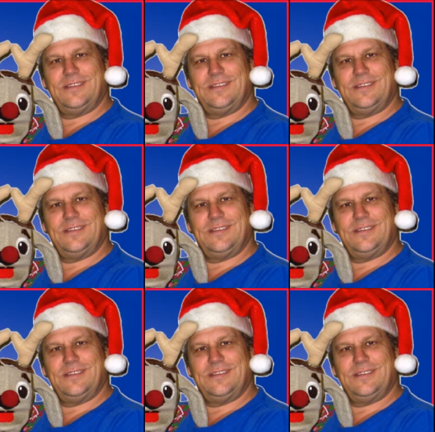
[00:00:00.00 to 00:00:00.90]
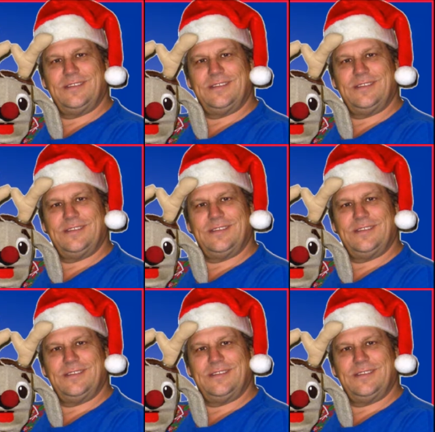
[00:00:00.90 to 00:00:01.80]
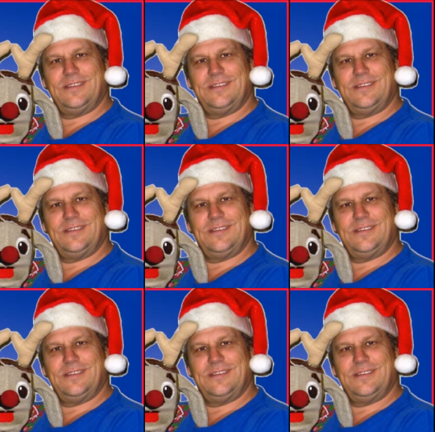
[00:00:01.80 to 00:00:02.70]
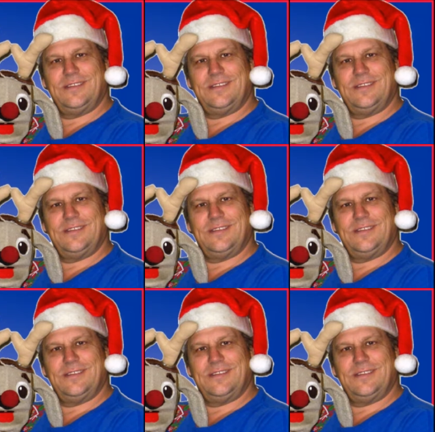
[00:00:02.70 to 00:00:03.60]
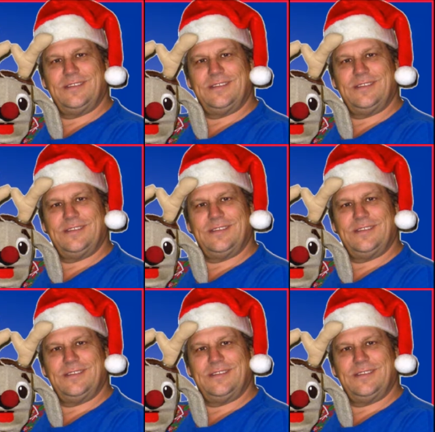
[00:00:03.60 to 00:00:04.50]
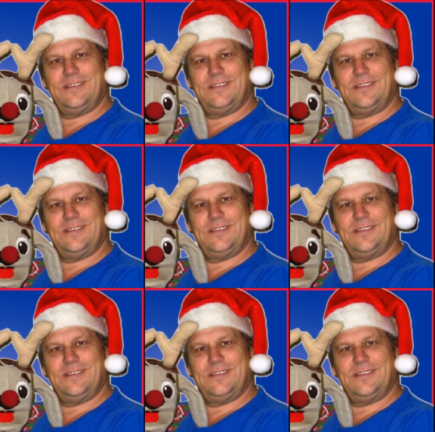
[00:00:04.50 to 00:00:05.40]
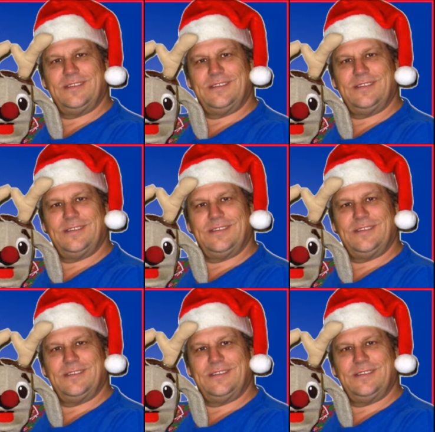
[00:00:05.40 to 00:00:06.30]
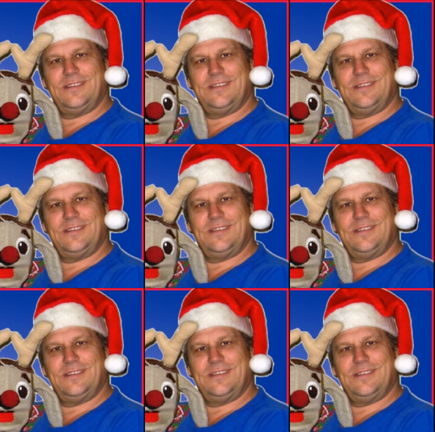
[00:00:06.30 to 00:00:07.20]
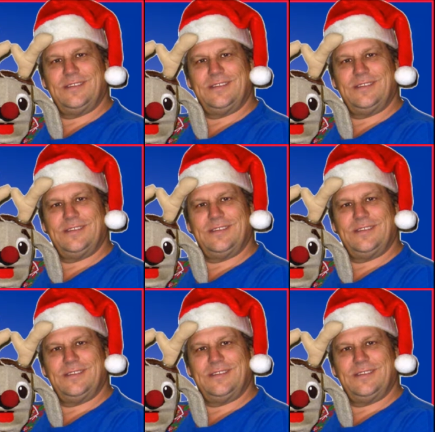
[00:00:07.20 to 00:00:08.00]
[no speech]